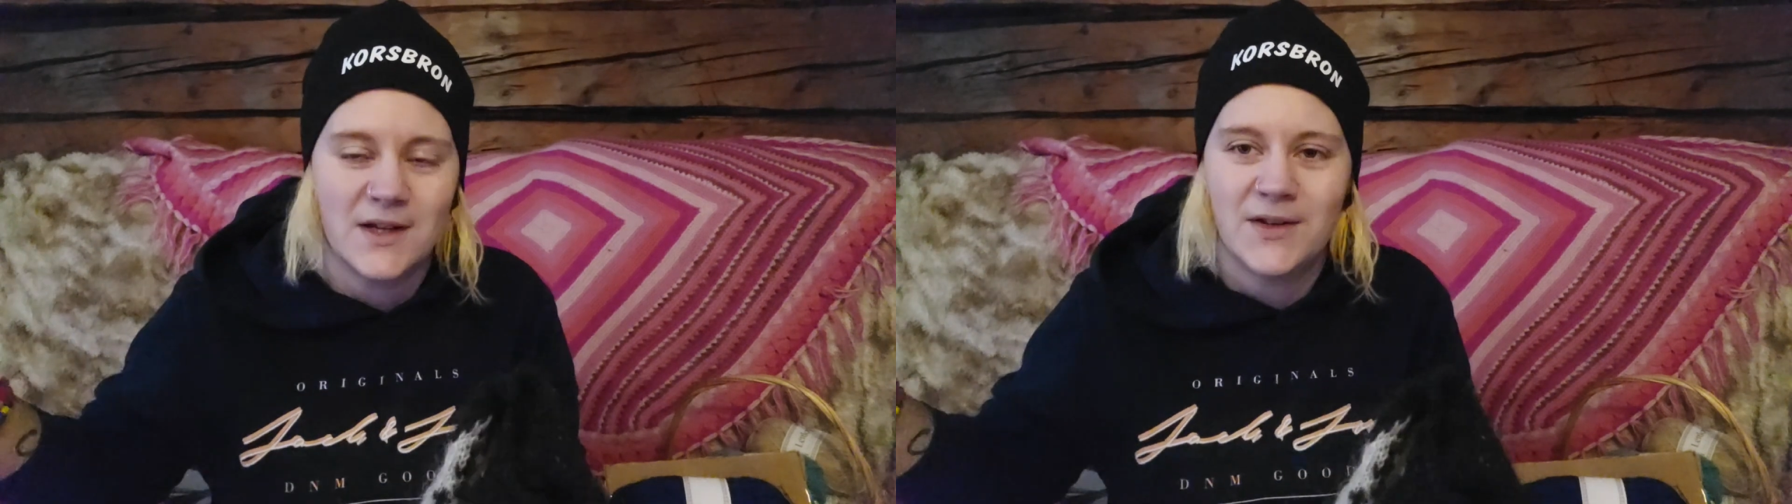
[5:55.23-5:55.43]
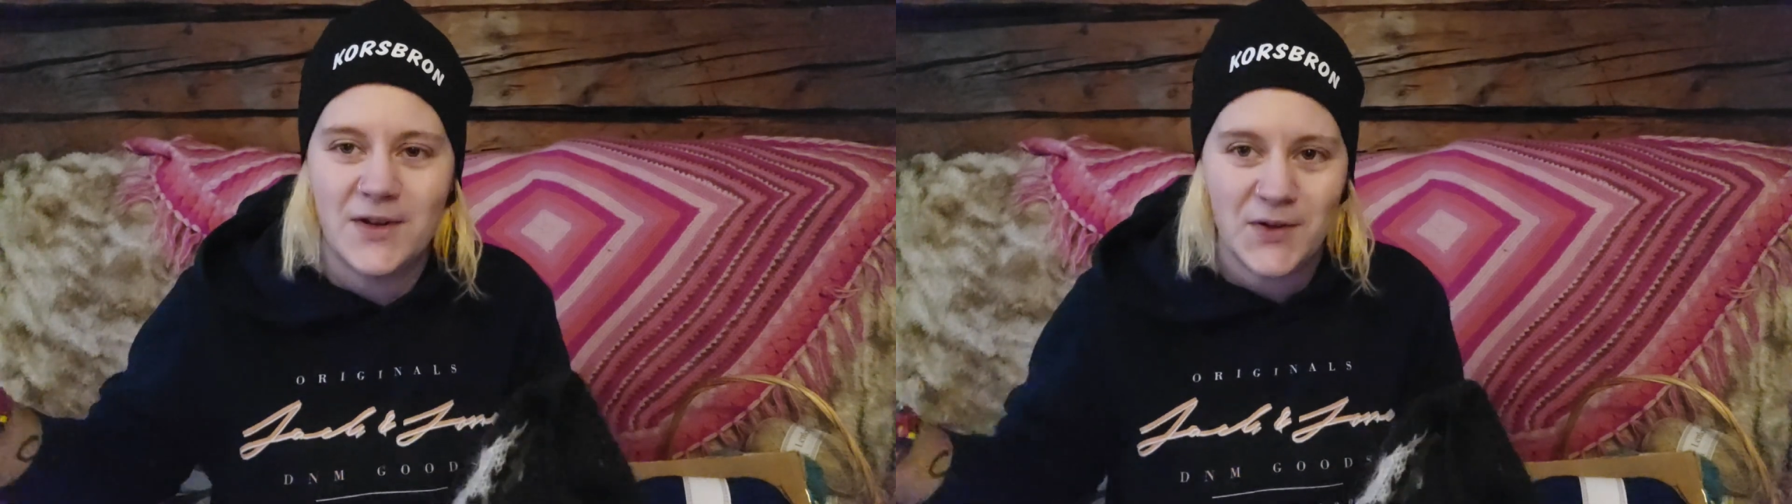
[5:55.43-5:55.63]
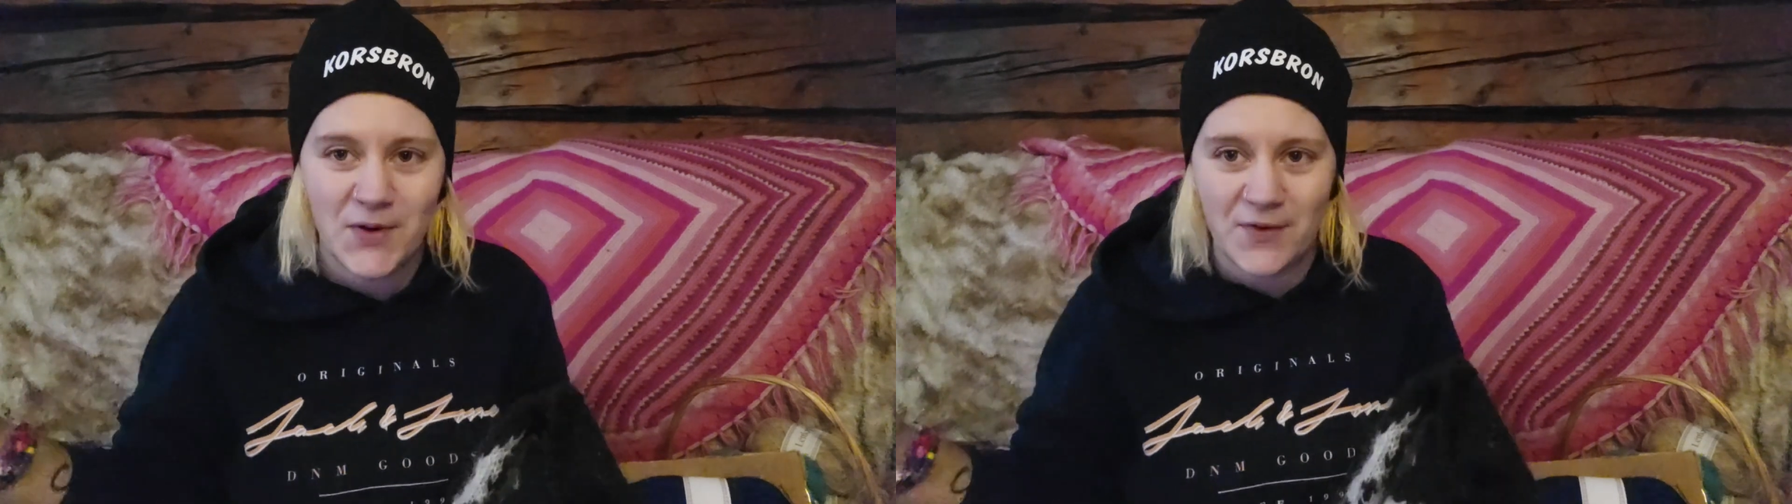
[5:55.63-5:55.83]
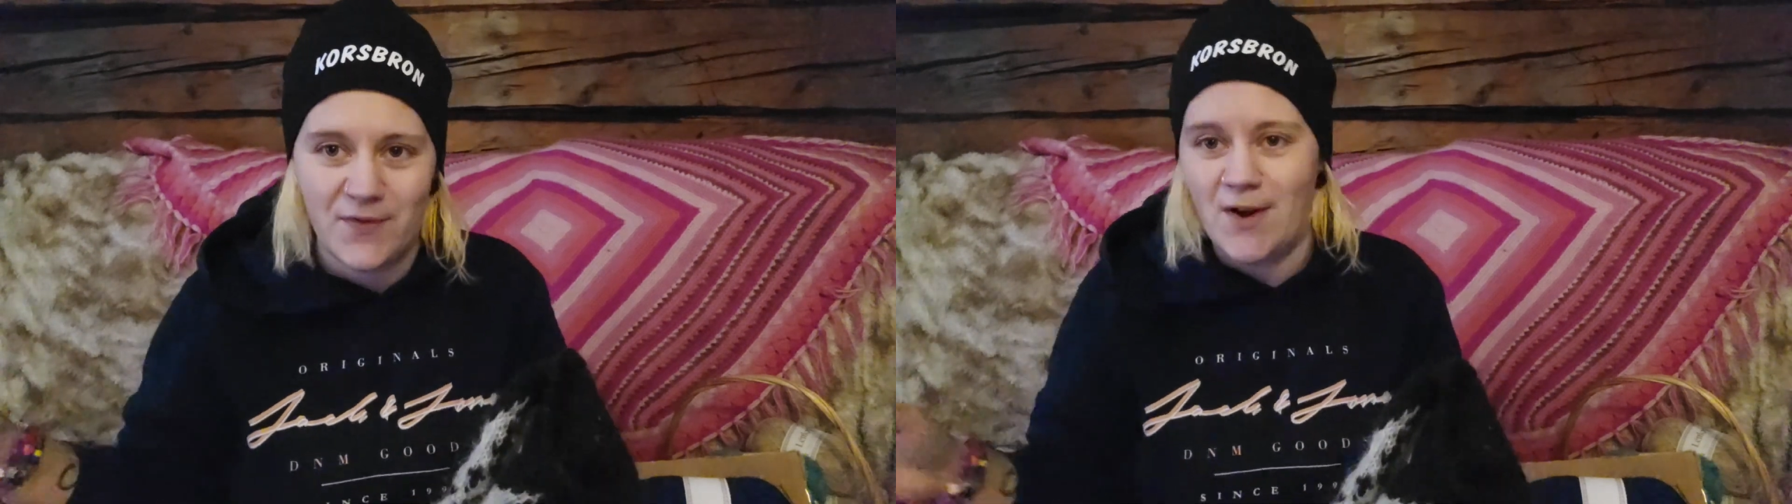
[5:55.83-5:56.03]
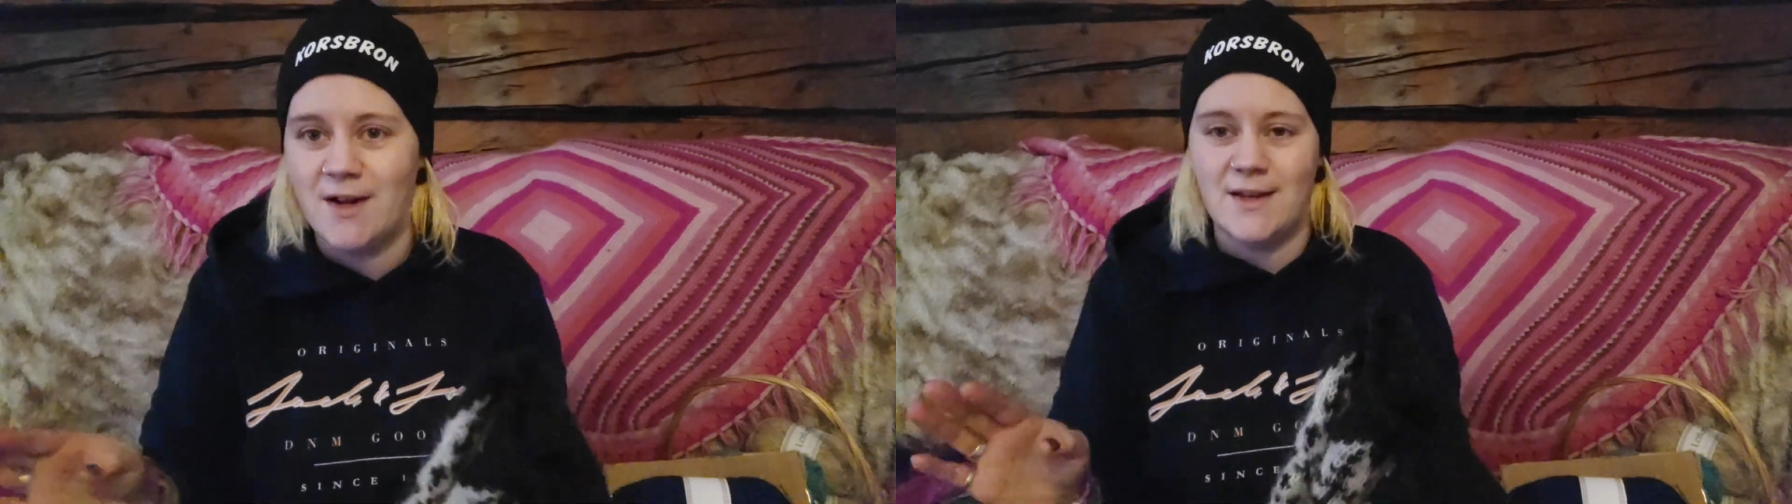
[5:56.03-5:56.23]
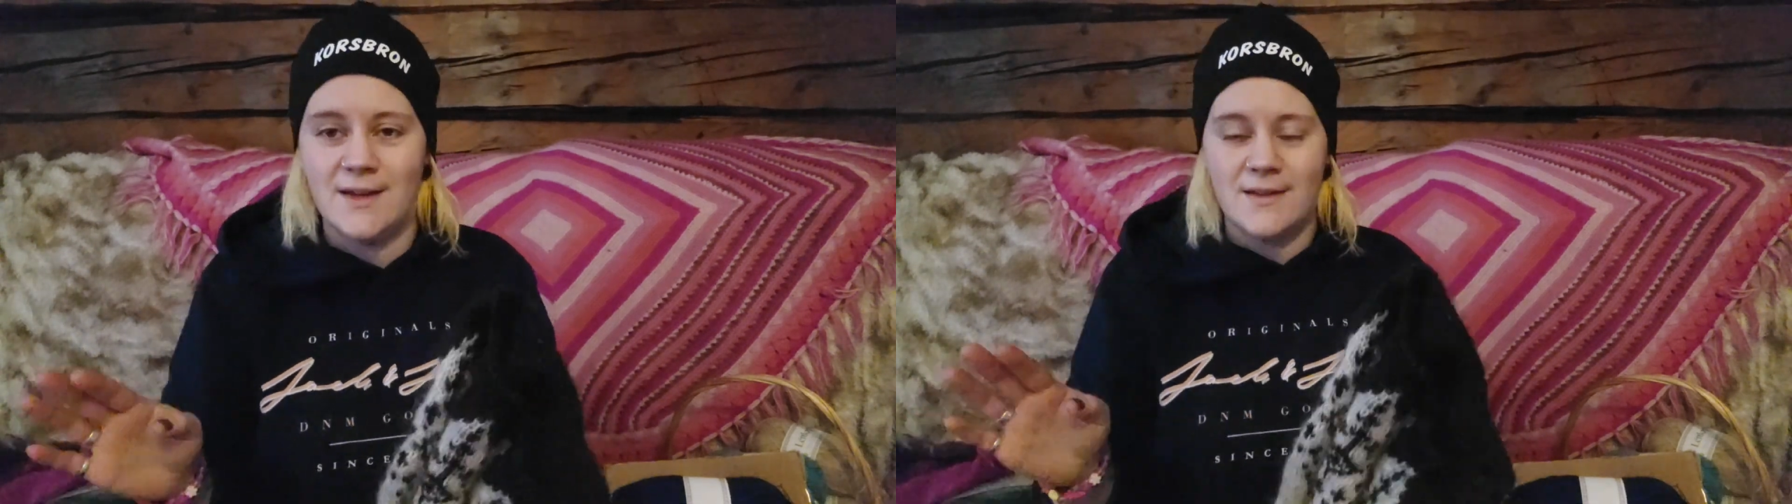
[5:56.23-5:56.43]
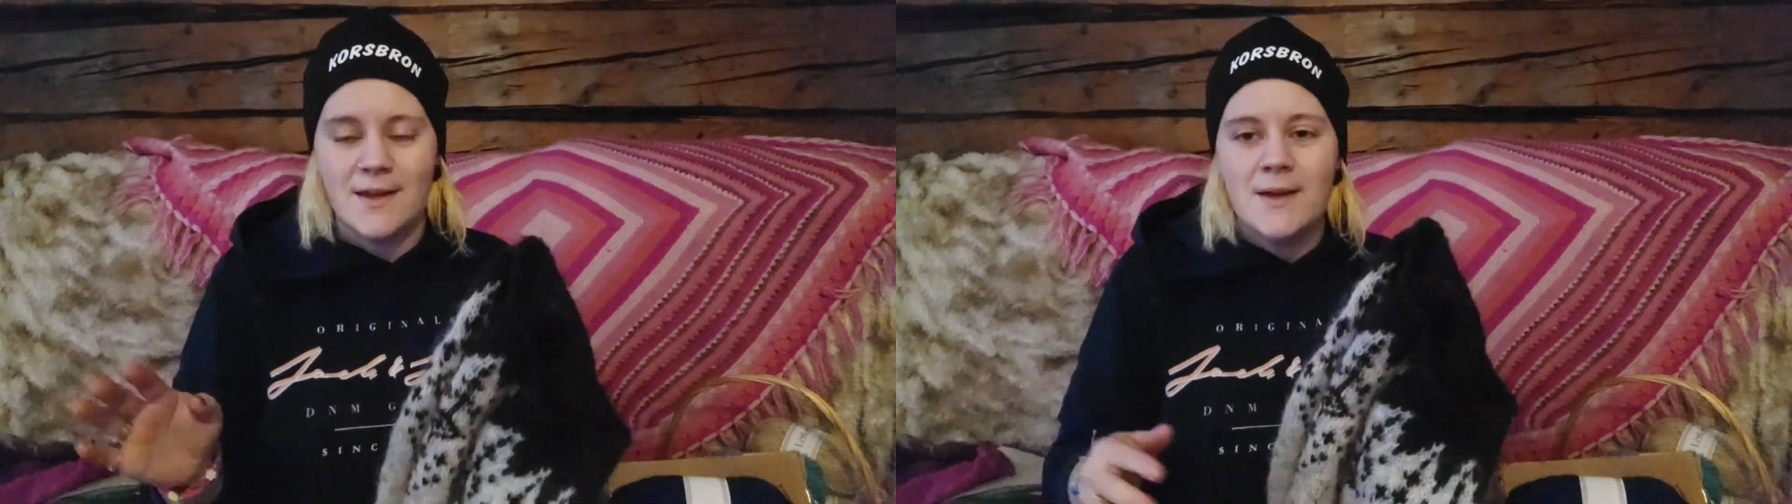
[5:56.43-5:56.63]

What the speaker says: that you find it.